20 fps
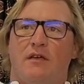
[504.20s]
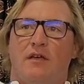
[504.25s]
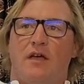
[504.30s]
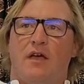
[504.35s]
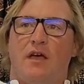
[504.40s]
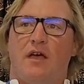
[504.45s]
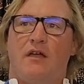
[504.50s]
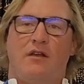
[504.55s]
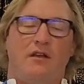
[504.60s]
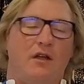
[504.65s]

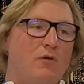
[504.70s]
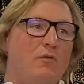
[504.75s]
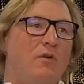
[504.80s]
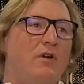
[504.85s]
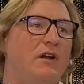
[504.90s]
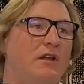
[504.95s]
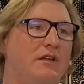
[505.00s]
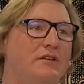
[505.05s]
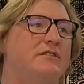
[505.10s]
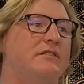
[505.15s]
and no
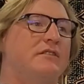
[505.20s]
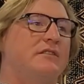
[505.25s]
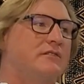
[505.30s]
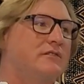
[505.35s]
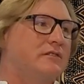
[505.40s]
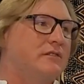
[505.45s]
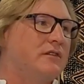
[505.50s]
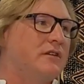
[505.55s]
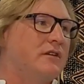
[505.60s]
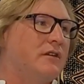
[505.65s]
one
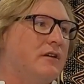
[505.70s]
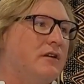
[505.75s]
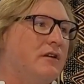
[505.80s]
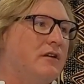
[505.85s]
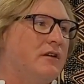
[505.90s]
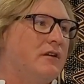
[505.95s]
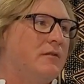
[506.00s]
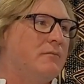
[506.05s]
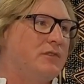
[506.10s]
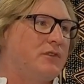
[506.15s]
listens.
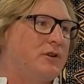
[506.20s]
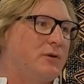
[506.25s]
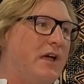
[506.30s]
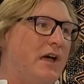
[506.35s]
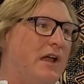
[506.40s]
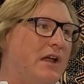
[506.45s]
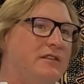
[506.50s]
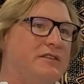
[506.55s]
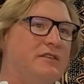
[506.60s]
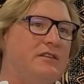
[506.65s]
But the
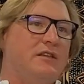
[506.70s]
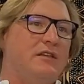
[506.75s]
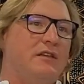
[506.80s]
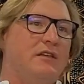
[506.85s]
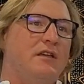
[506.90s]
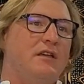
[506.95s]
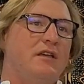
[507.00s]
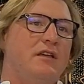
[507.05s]
reality,